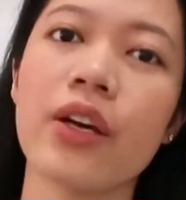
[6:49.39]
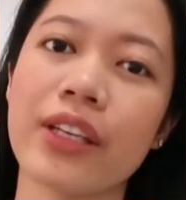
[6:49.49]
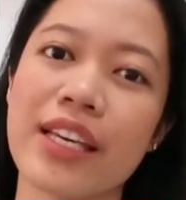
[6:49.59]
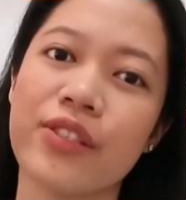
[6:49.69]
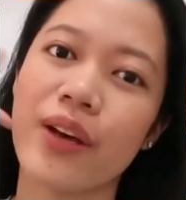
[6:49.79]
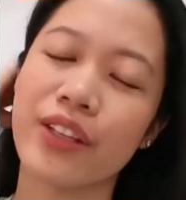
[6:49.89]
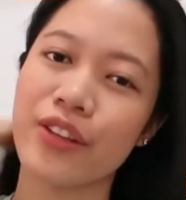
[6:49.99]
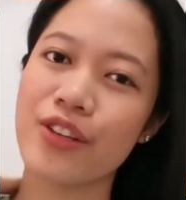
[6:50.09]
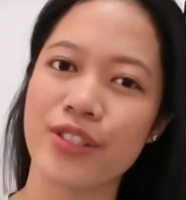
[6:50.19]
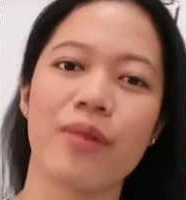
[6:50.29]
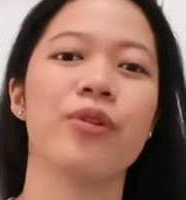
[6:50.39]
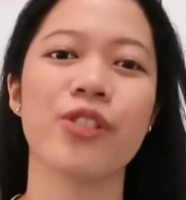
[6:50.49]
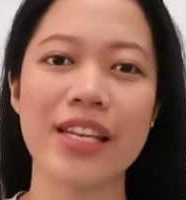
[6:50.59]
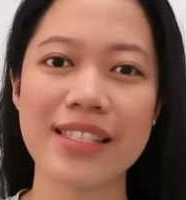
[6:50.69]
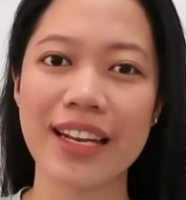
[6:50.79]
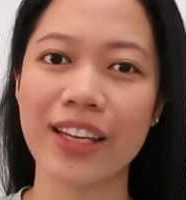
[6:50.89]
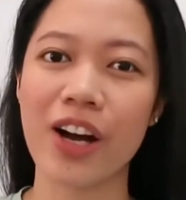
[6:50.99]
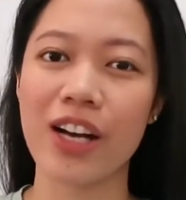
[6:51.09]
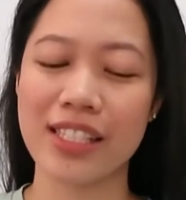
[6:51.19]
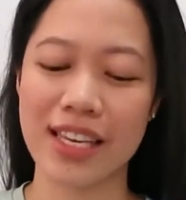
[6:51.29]
Okay, so another summer dress that I
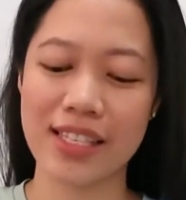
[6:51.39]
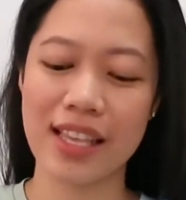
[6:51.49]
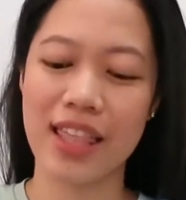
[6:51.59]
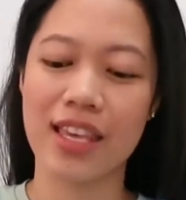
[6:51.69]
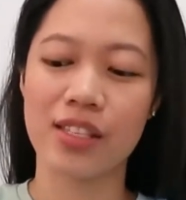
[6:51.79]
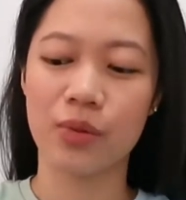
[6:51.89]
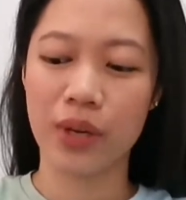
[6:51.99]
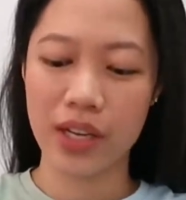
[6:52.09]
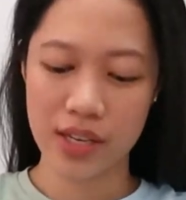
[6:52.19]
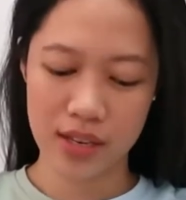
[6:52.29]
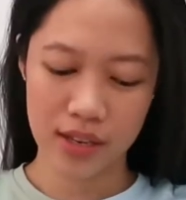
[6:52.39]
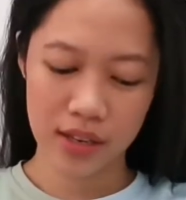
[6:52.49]
got is this one.